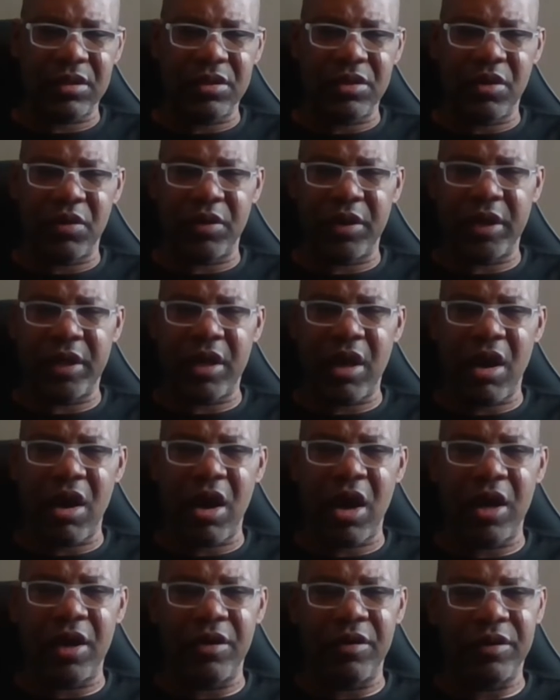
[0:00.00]
you know, the
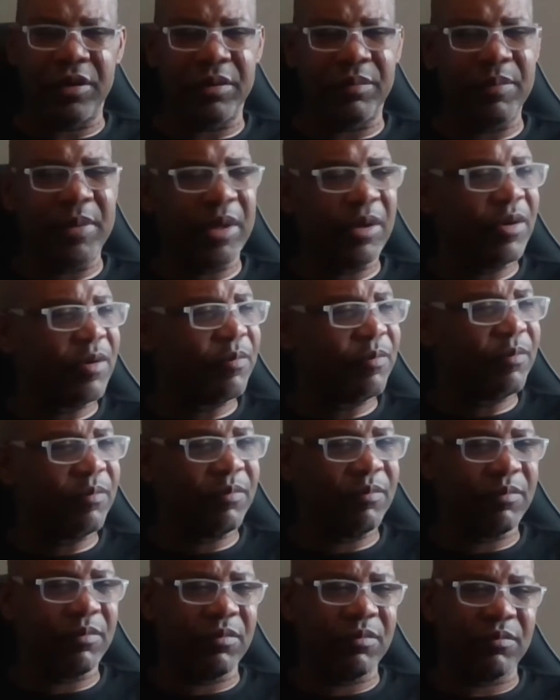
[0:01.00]
guard looked me up,
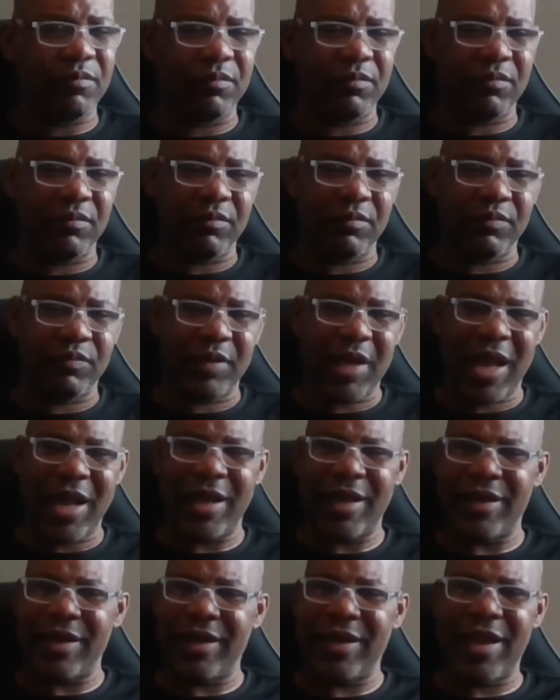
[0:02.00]
damn,
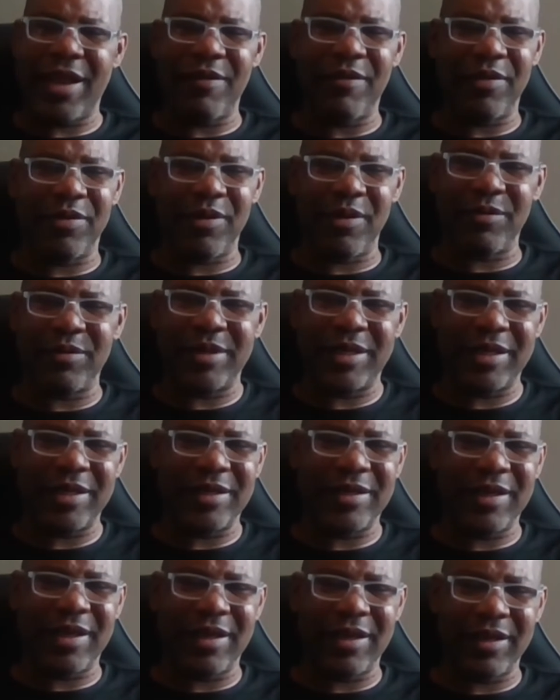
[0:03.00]
they gave me
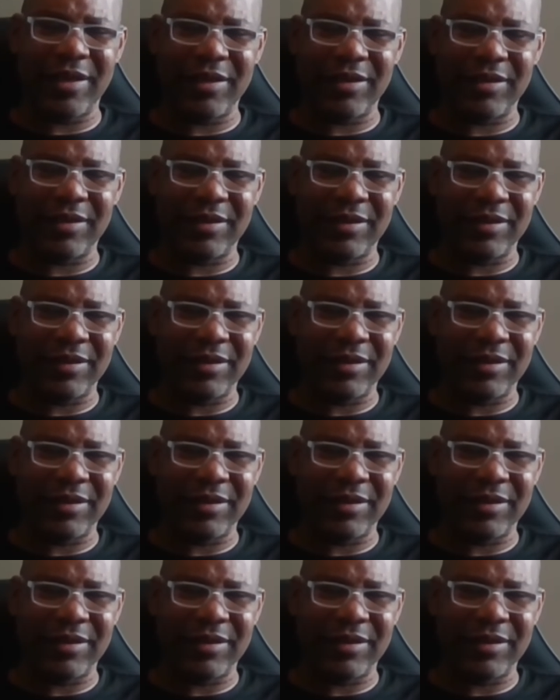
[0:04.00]
13 years.